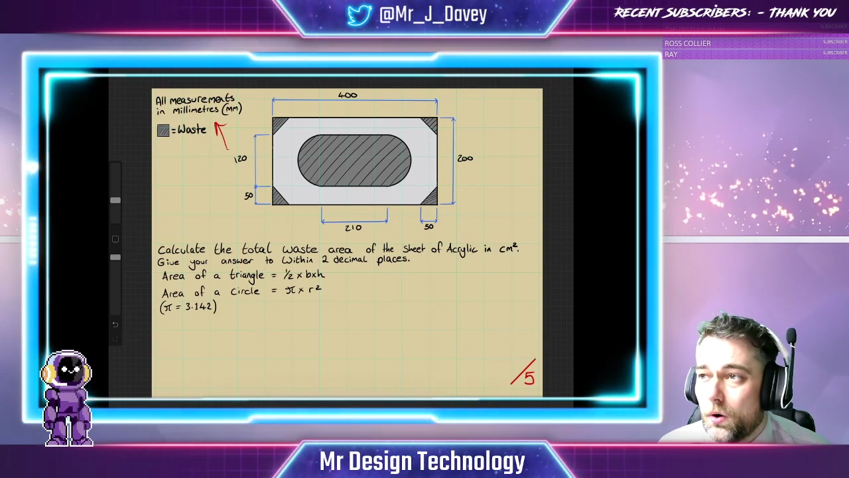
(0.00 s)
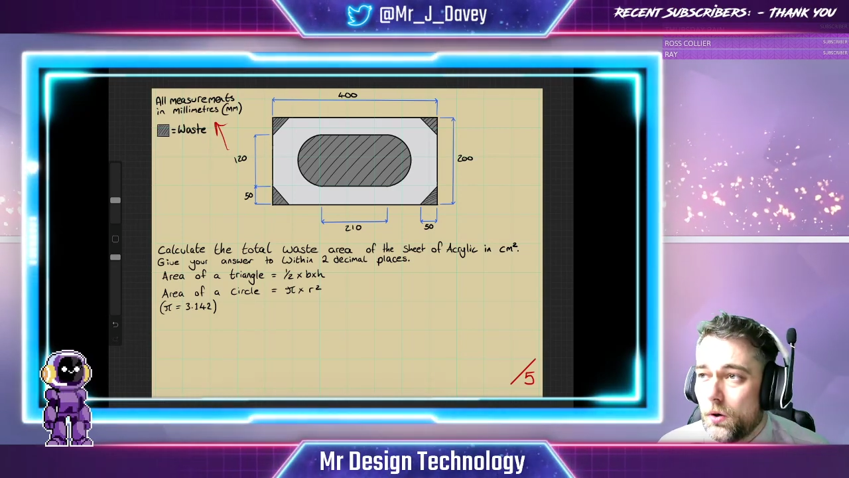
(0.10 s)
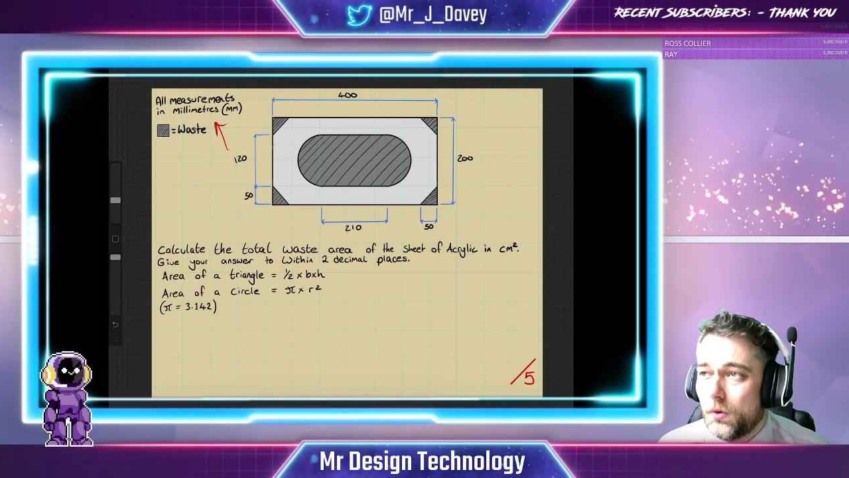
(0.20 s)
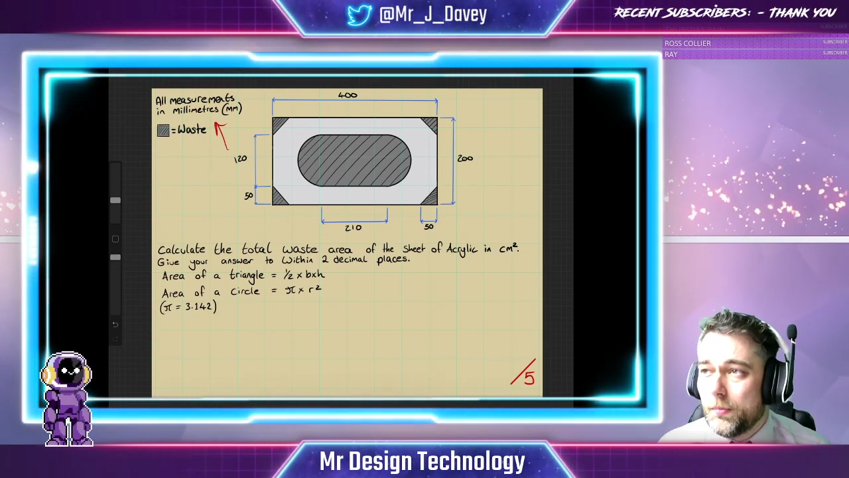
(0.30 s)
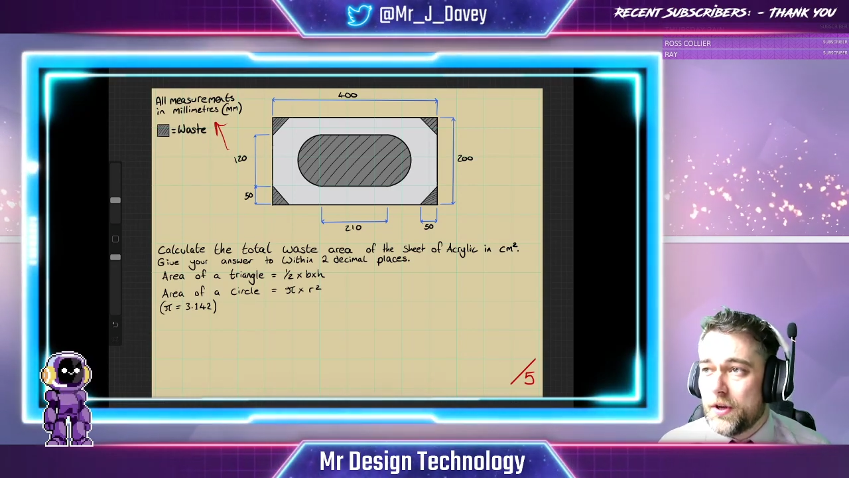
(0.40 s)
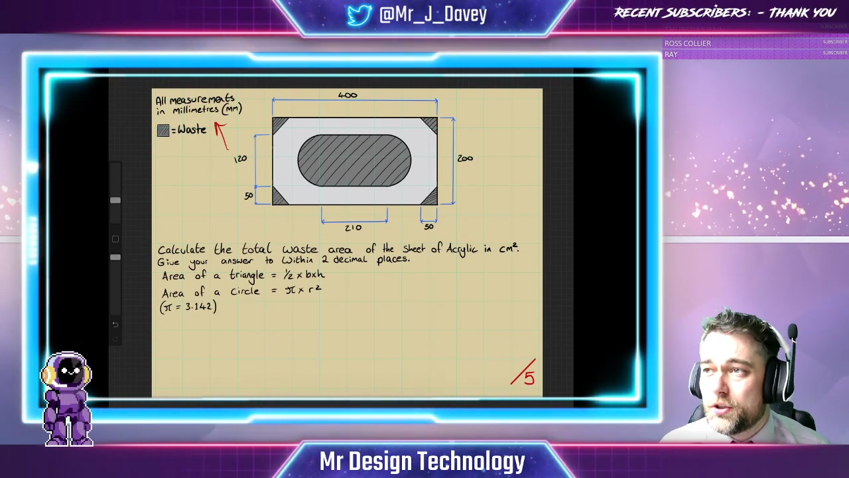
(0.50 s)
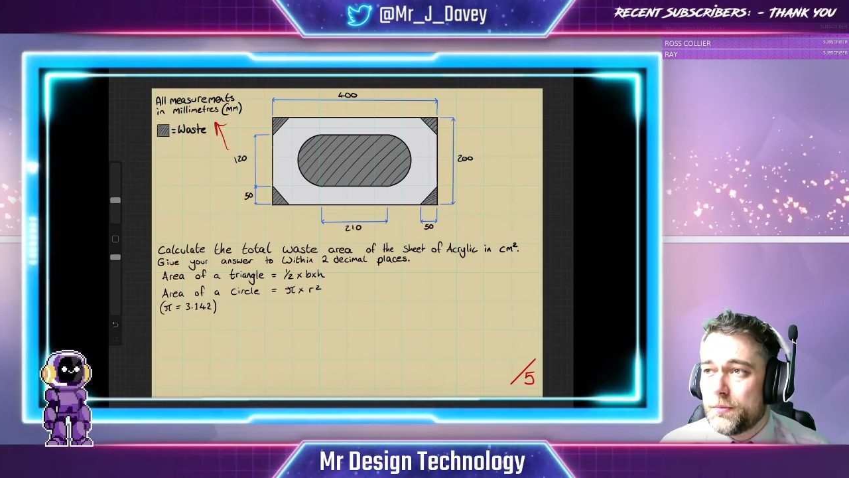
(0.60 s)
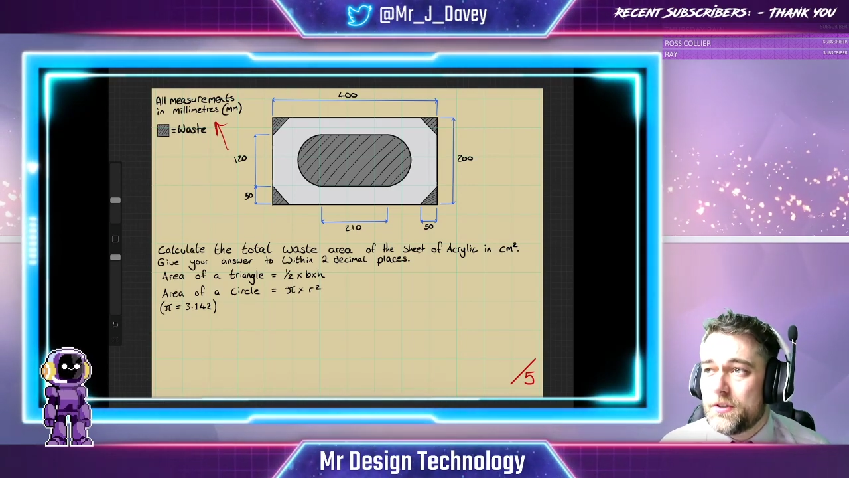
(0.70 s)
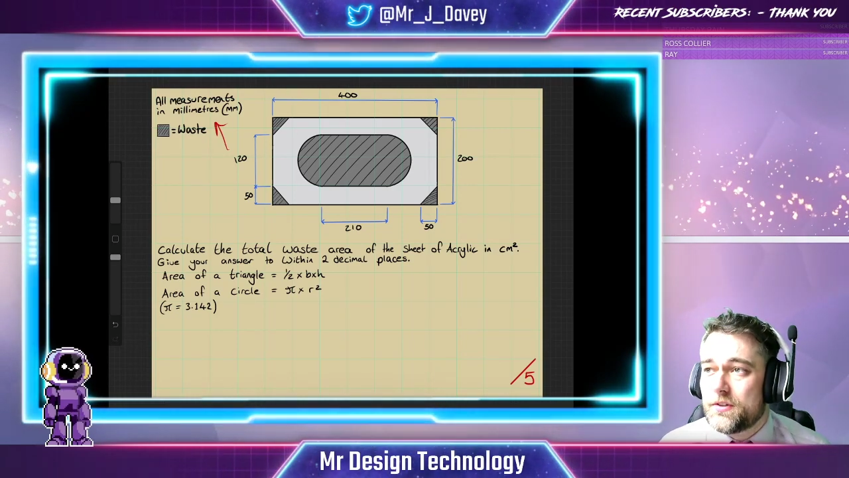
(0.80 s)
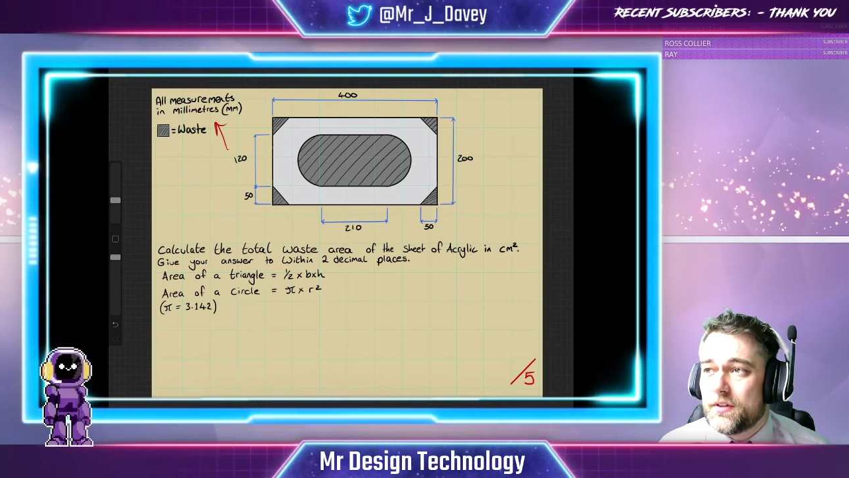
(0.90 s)
All
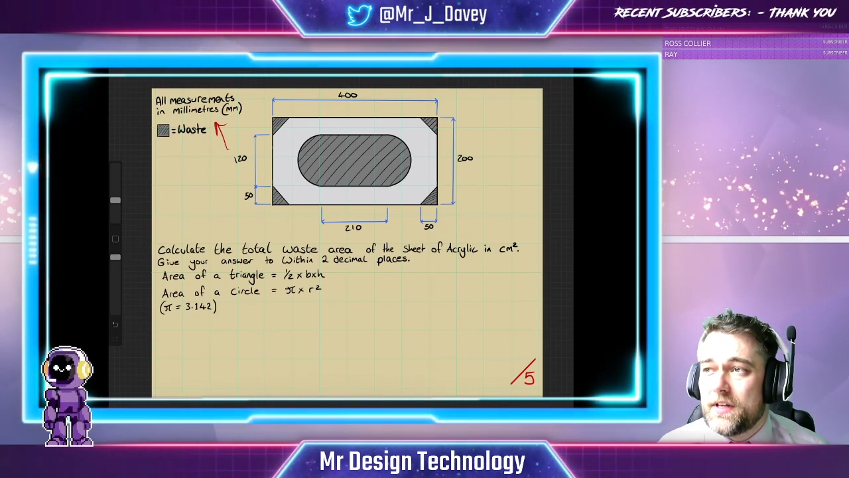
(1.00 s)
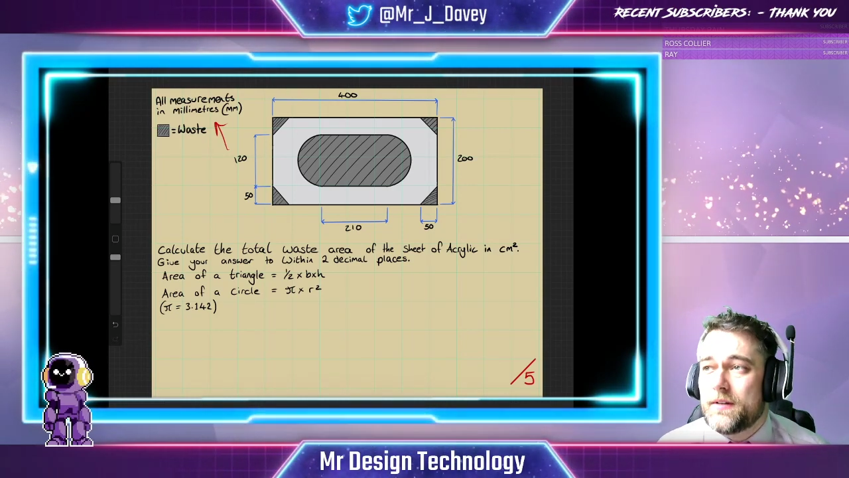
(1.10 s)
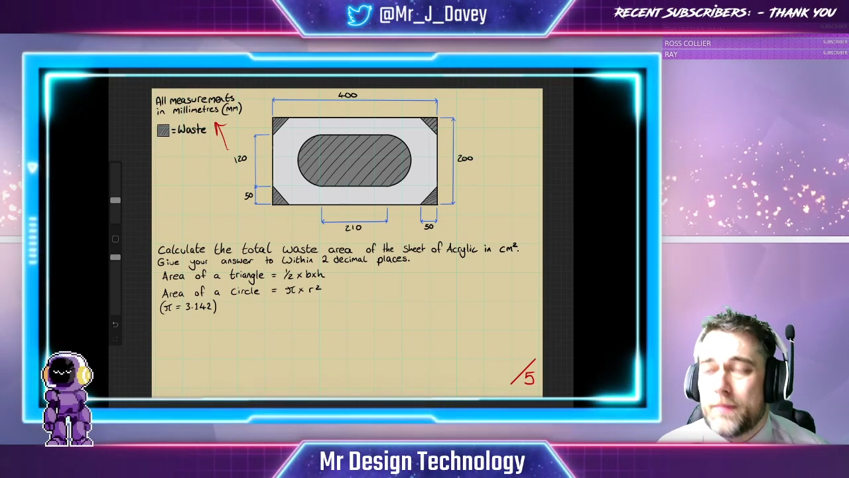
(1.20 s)
measurements in